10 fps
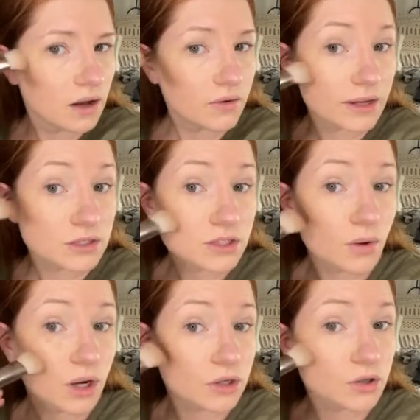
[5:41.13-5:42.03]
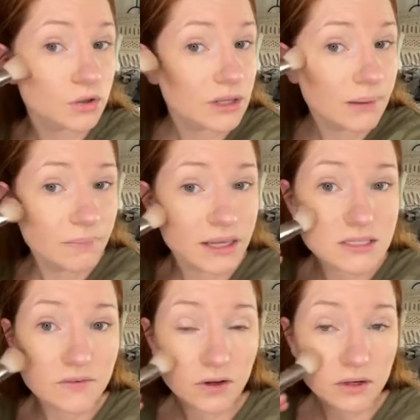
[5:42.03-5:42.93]
Okay, so a
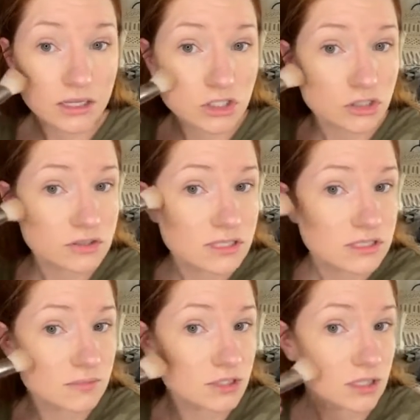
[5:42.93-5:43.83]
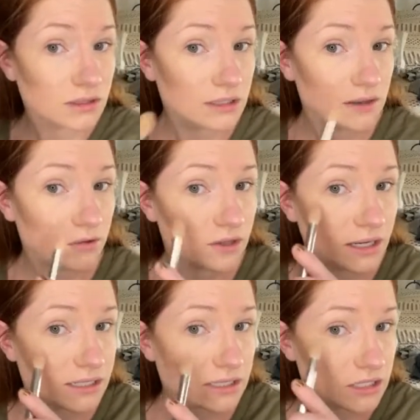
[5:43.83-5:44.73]
cream-based foundational system is going to leave you,
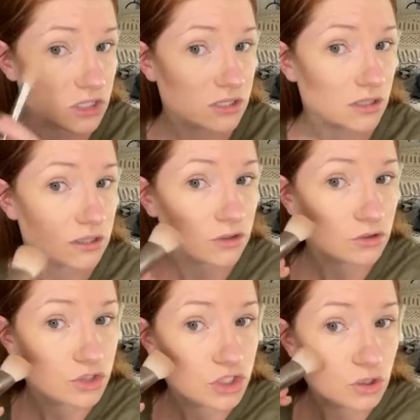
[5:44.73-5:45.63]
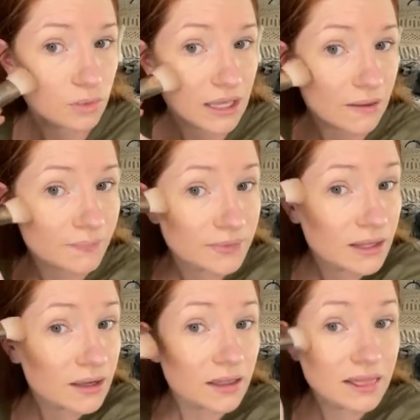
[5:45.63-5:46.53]
like I said, just a little dewy.
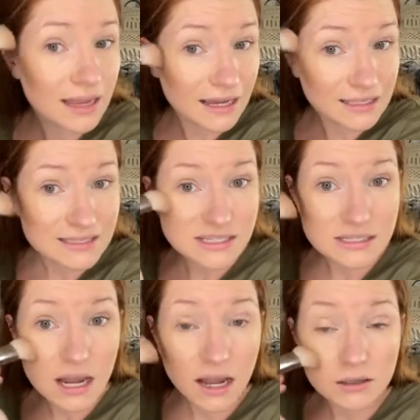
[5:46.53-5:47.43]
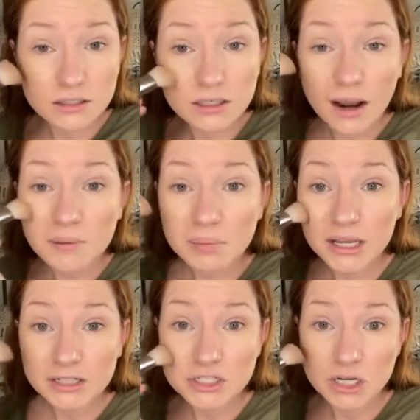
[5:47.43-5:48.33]
That is not good on
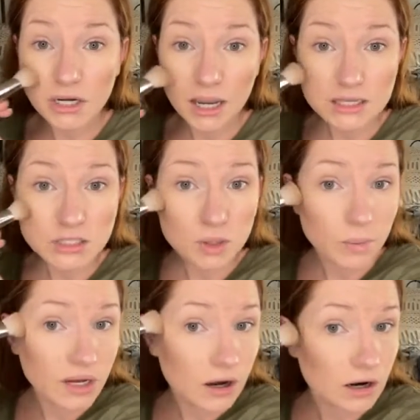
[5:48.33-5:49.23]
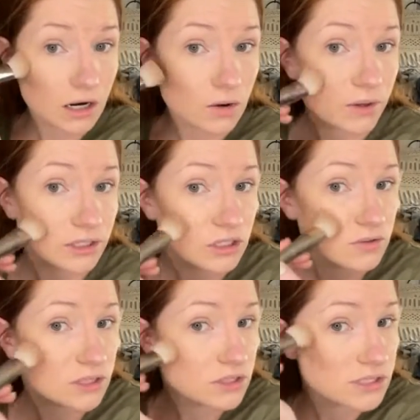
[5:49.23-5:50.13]
picture day. So we are going to
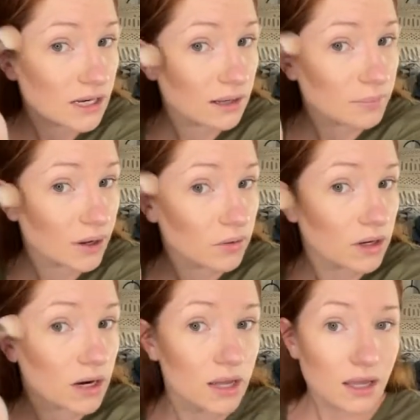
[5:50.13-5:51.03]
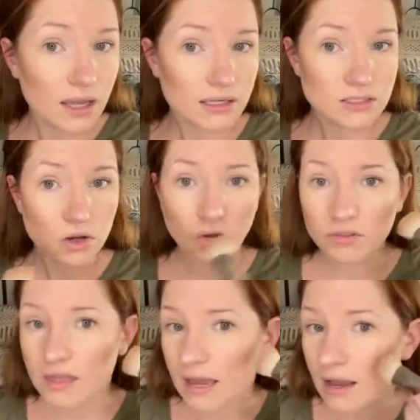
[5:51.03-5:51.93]
use our setting powder and
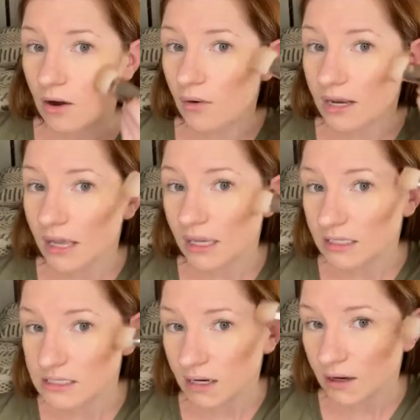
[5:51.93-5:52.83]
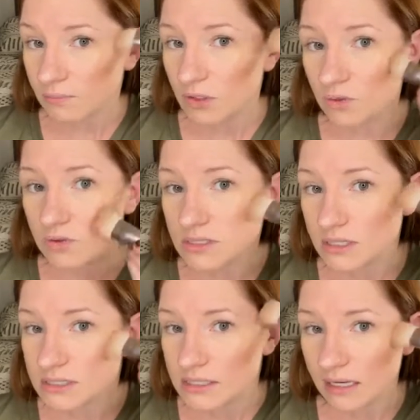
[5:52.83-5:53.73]
dull that out. And anytime you use
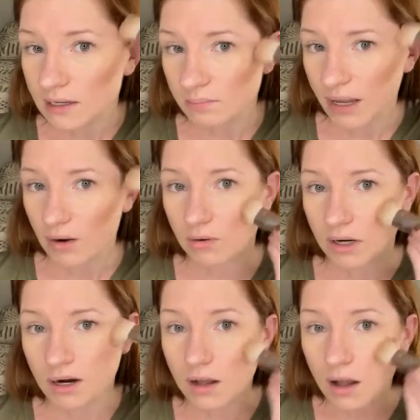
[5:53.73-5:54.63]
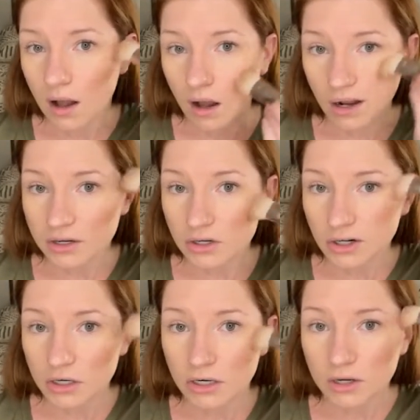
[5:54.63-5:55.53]
a setting powder
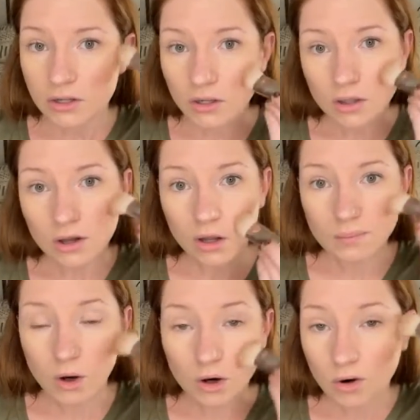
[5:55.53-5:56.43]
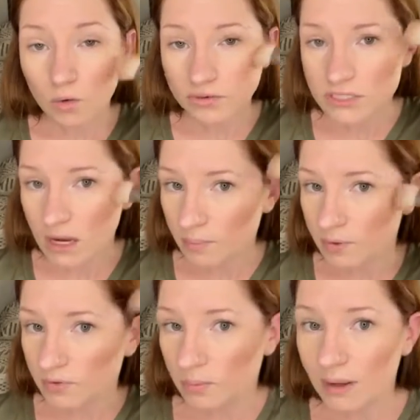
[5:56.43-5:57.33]
under or over
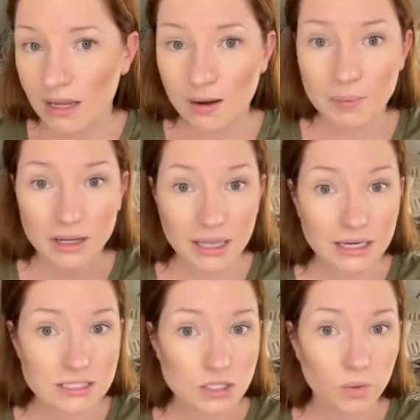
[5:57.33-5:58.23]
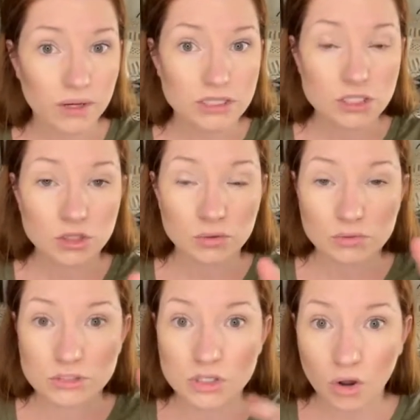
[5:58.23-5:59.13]
top of your makeup, again, it's going
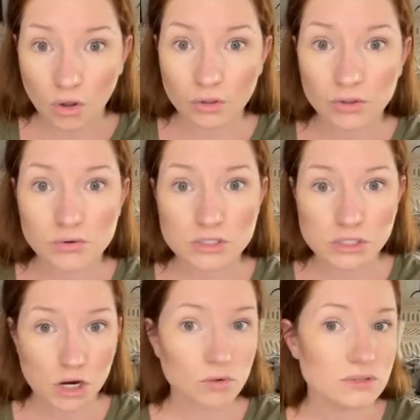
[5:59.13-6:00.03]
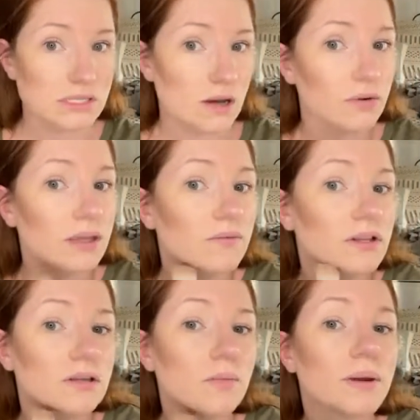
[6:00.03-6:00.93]
to dull those tones out
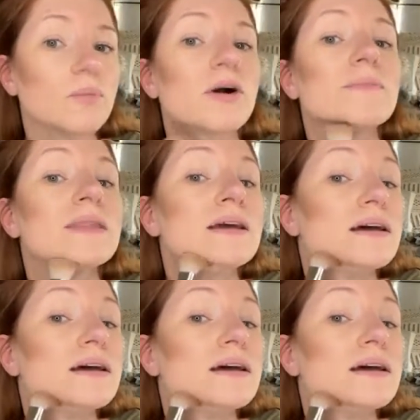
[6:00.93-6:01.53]
even a little bit more.